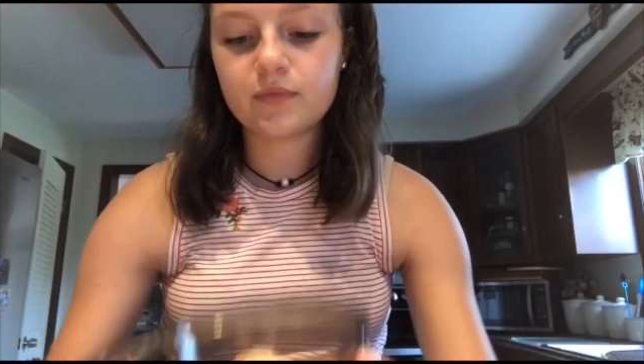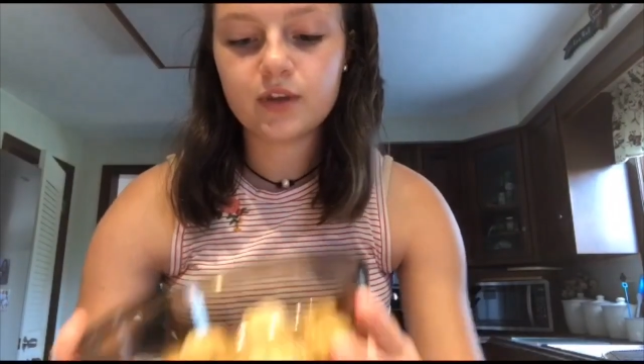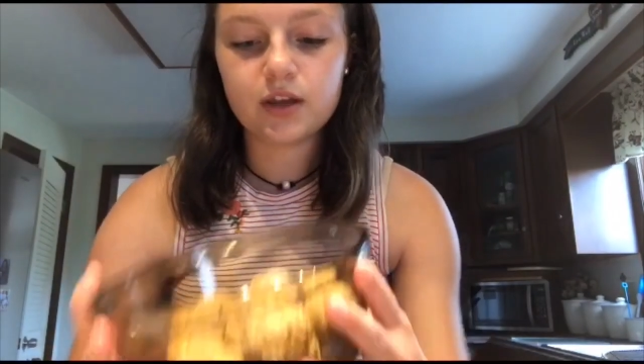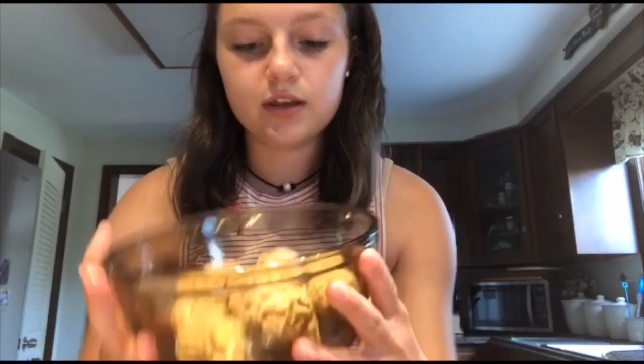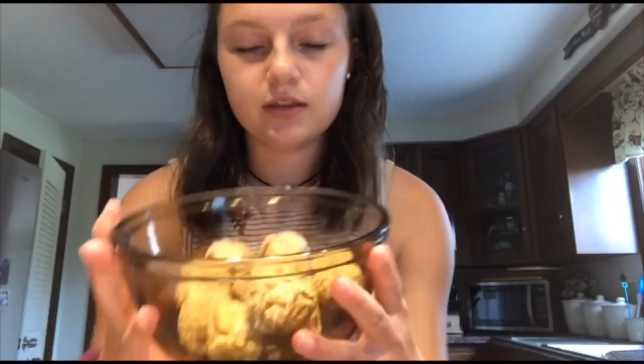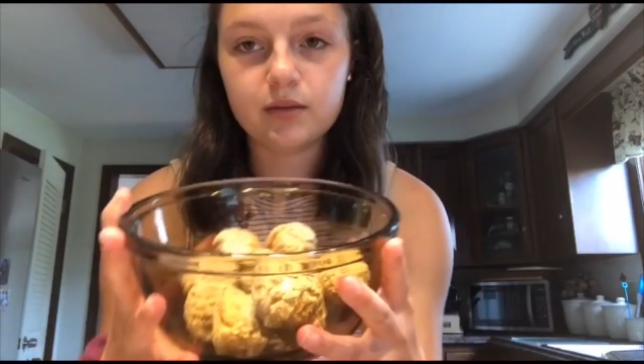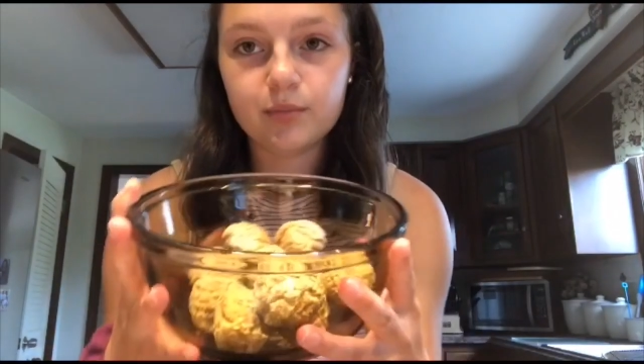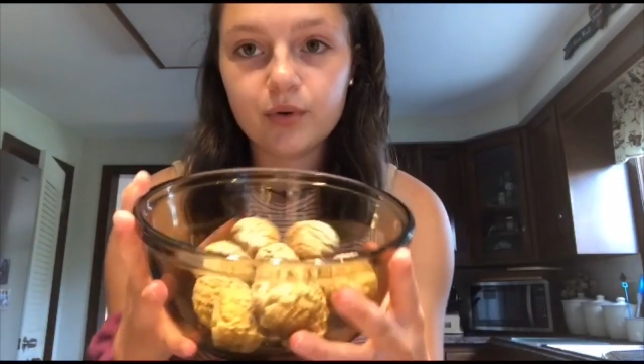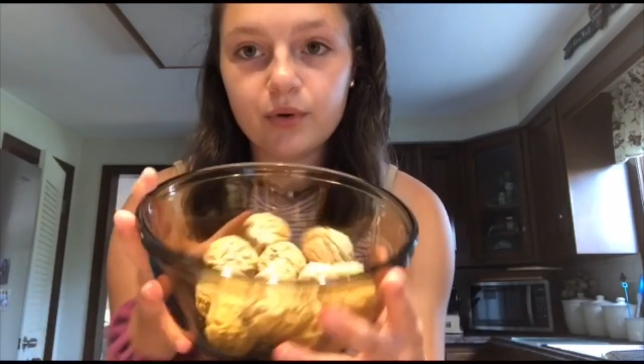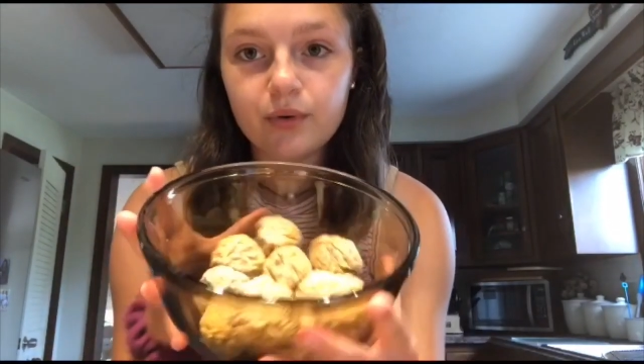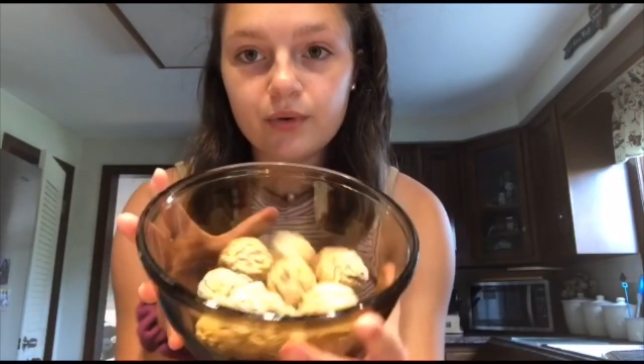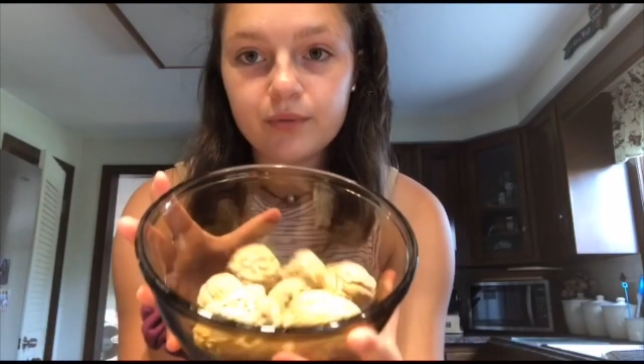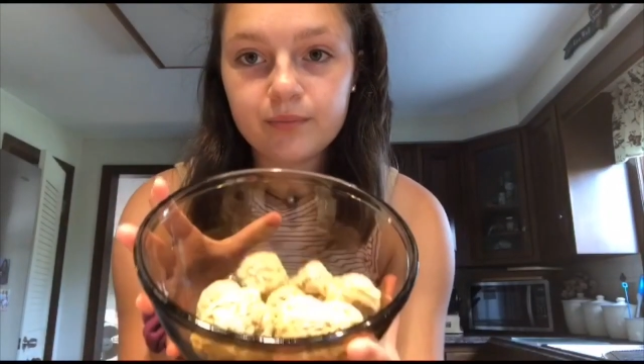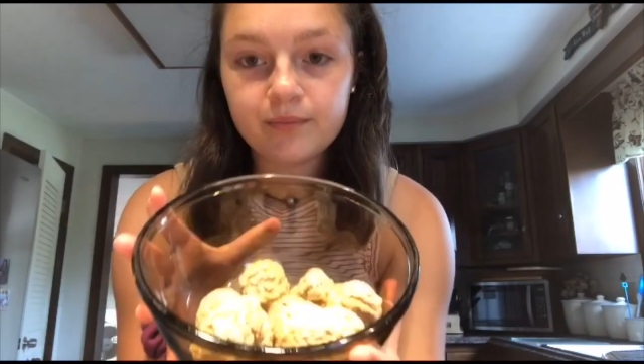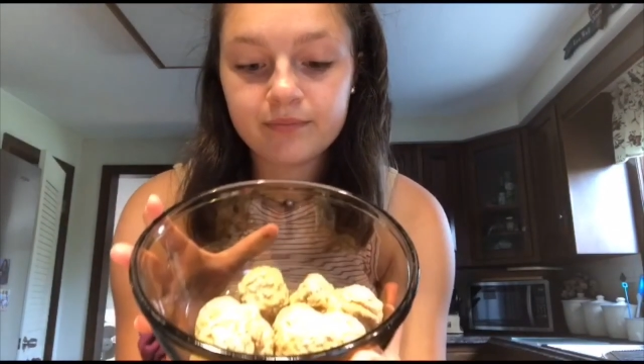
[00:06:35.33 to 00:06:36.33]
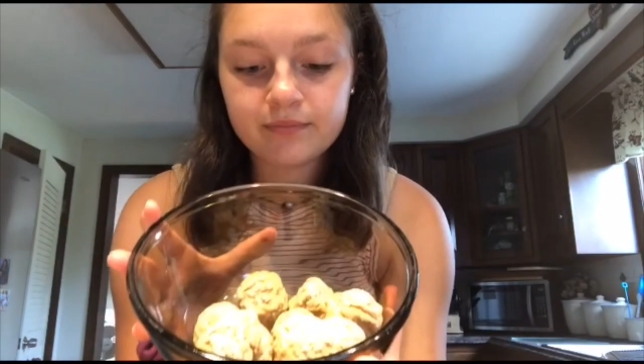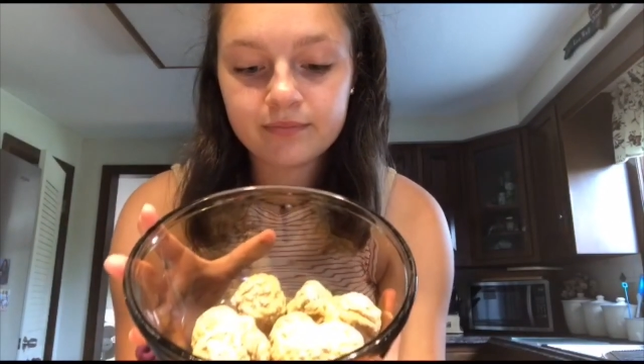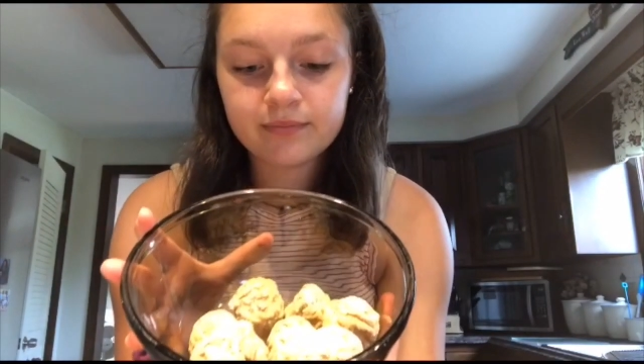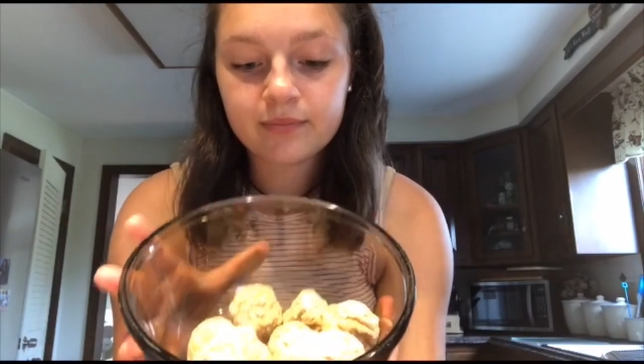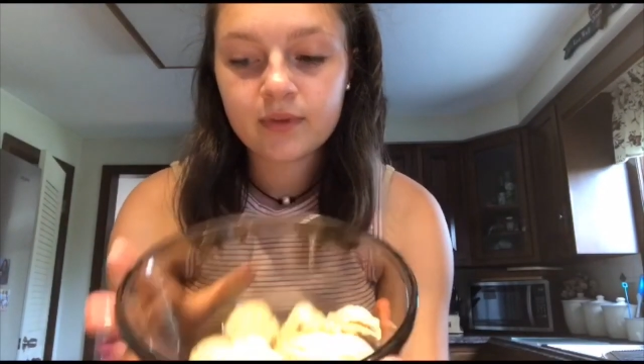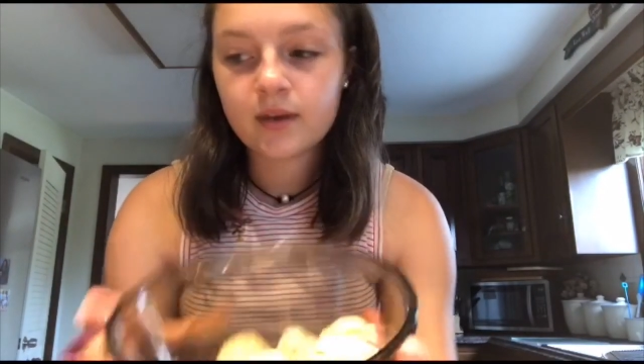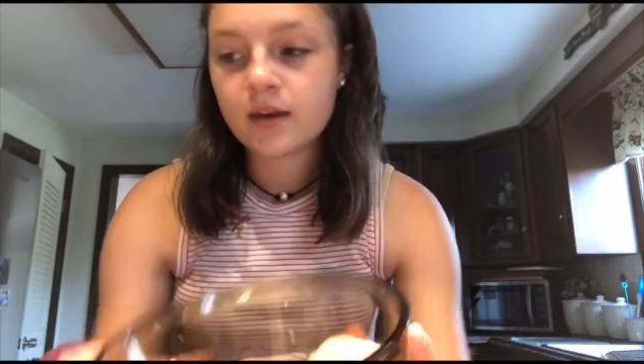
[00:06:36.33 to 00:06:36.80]
In the bowl,
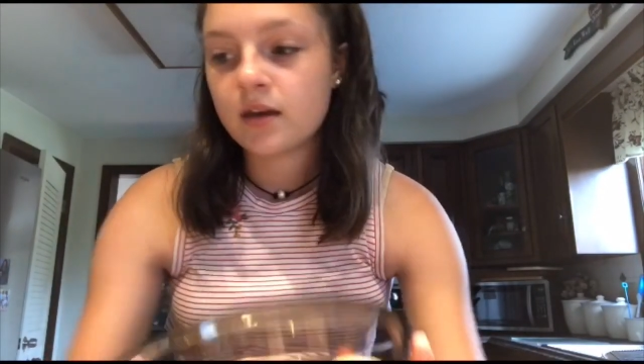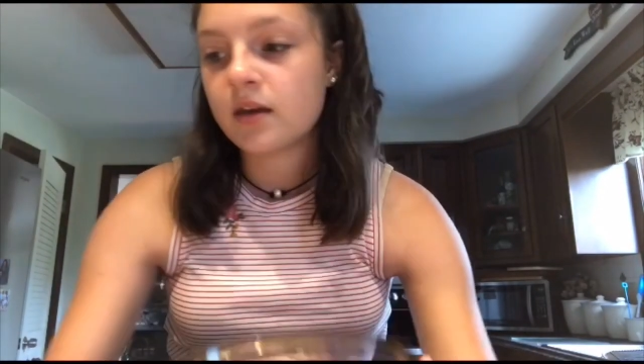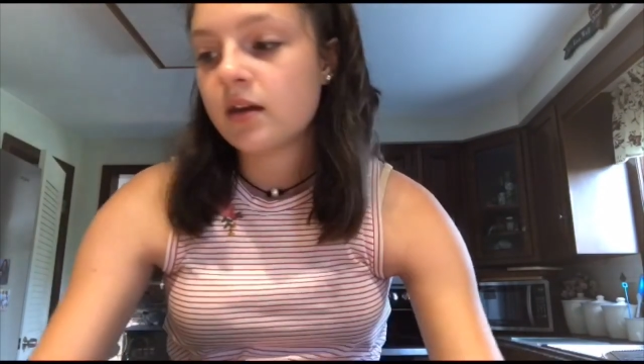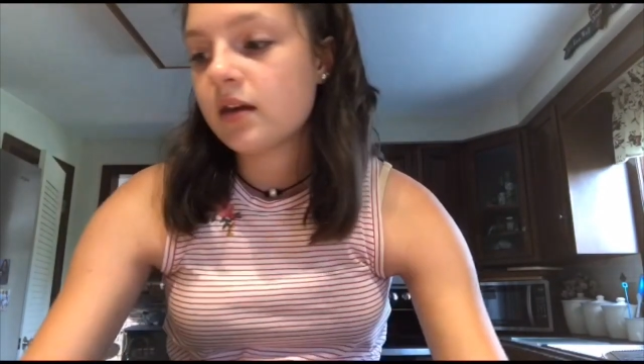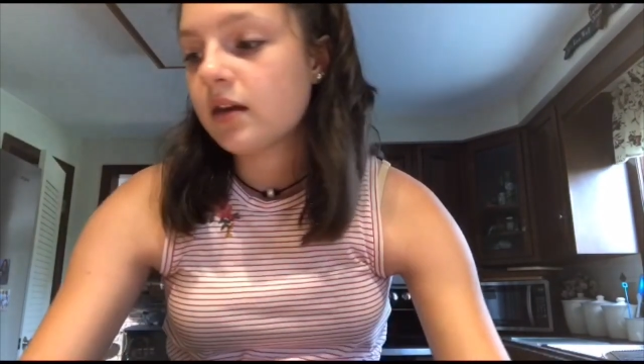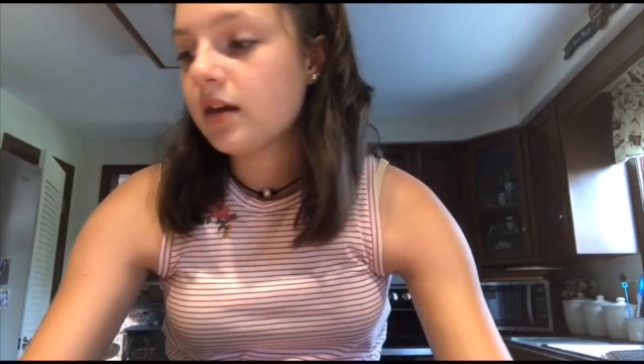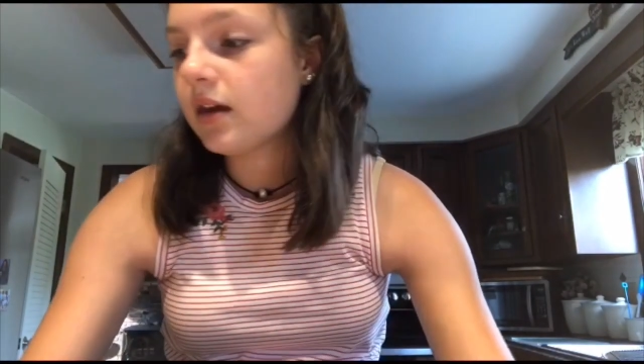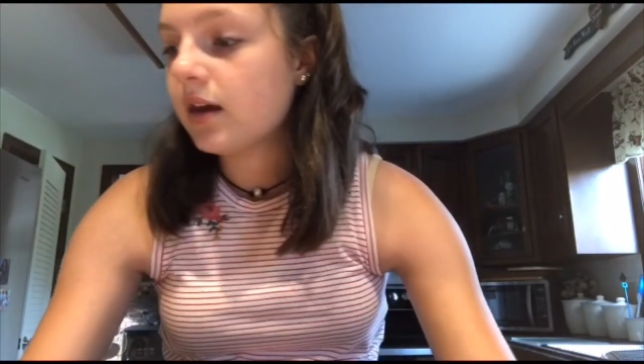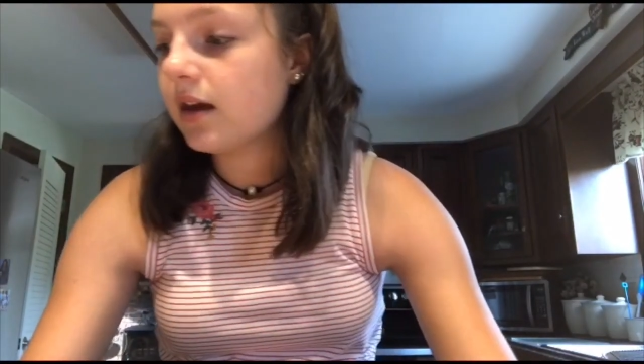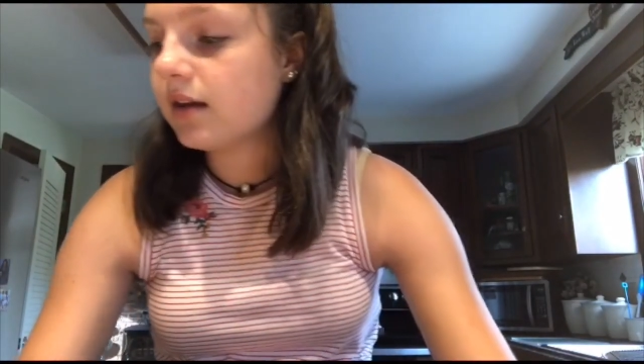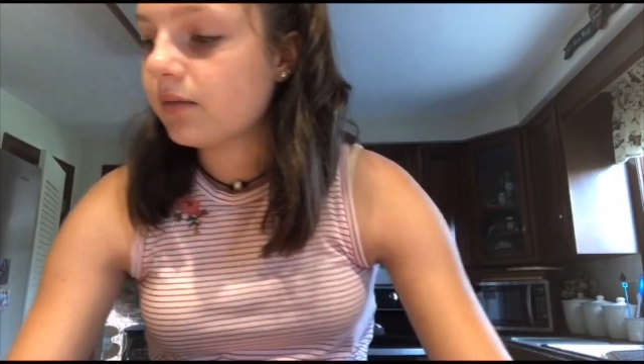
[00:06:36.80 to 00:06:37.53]
and